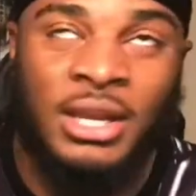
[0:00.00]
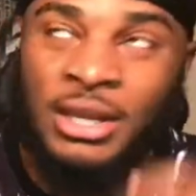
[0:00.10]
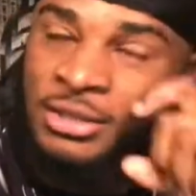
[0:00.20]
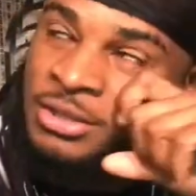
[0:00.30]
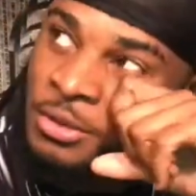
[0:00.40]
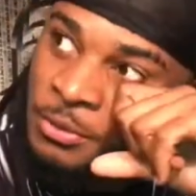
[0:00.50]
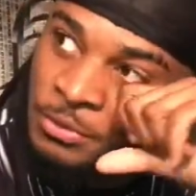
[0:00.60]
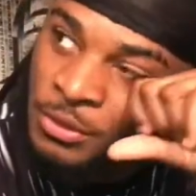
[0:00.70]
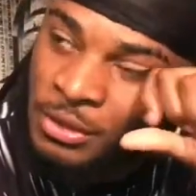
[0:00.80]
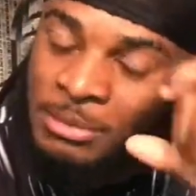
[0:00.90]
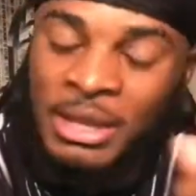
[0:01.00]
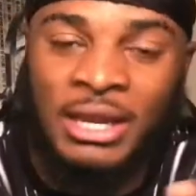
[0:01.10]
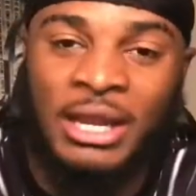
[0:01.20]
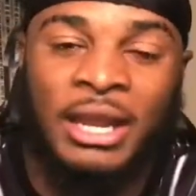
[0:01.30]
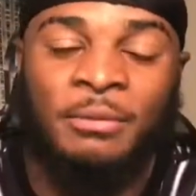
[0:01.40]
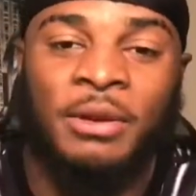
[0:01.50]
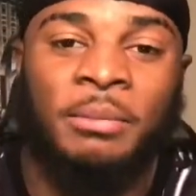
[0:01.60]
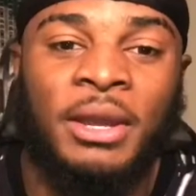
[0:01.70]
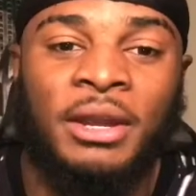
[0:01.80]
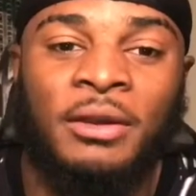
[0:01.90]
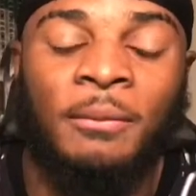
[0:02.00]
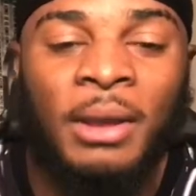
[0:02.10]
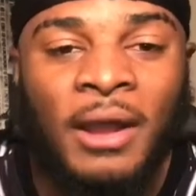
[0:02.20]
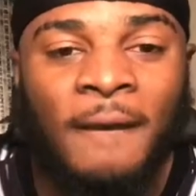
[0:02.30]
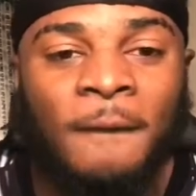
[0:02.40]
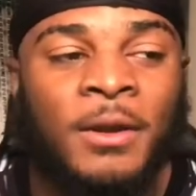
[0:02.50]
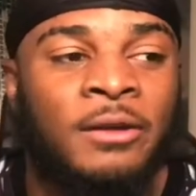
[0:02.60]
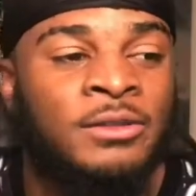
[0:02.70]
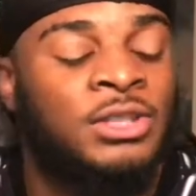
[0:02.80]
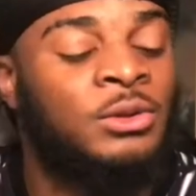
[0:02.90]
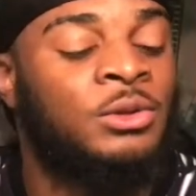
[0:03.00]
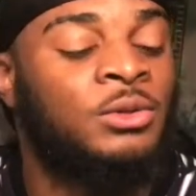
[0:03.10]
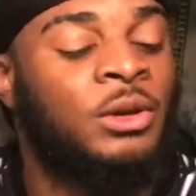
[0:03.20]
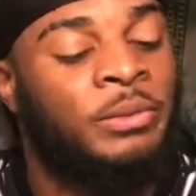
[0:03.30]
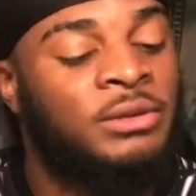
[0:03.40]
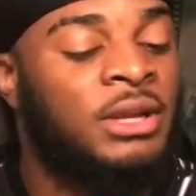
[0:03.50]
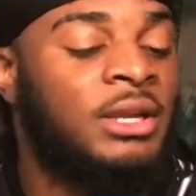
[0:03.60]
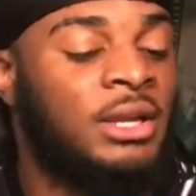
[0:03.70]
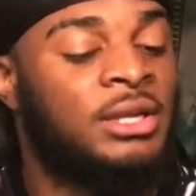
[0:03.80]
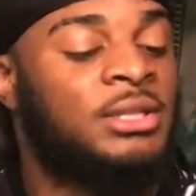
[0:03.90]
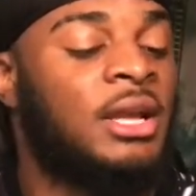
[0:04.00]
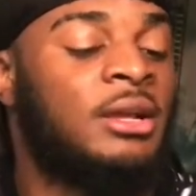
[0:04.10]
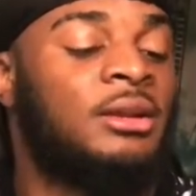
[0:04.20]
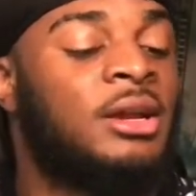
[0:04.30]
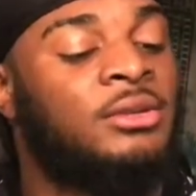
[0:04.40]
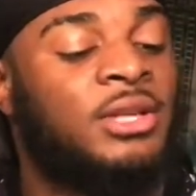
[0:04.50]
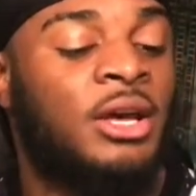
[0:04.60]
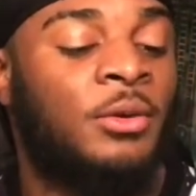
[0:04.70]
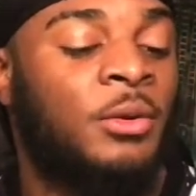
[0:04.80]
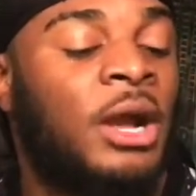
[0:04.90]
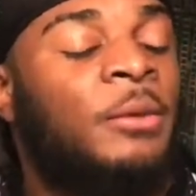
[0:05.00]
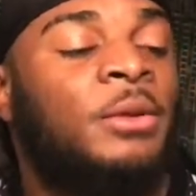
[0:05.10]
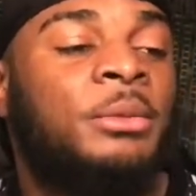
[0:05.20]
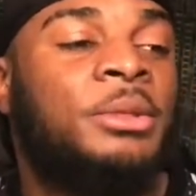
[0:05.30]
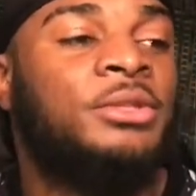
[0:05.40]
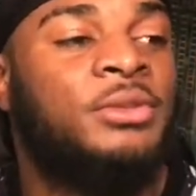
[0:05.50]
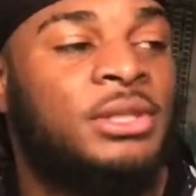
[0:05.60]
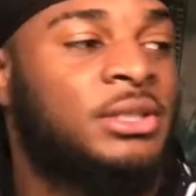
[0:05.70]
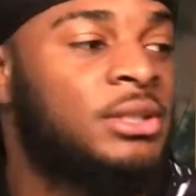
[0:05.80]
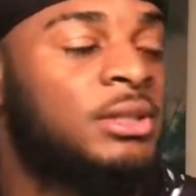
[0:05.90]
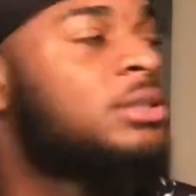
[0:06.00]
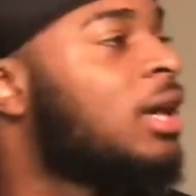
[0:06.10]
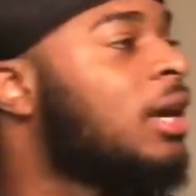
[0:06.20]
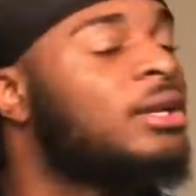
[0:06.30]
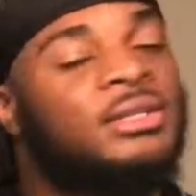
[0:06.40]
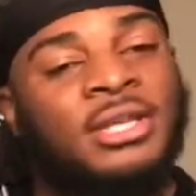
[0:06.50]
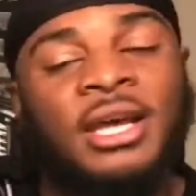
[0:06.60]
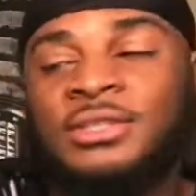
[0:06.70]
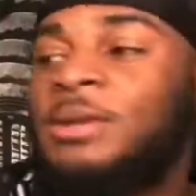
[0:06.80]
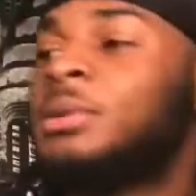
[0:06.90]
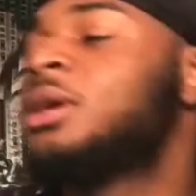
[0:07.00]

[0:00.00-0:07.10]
And so, you know, I'm acting like I ain't really paying no mind or whatever. She going through a picture like, yeah, this is how I look outside of work. I really be dressing. Look tired. So I'm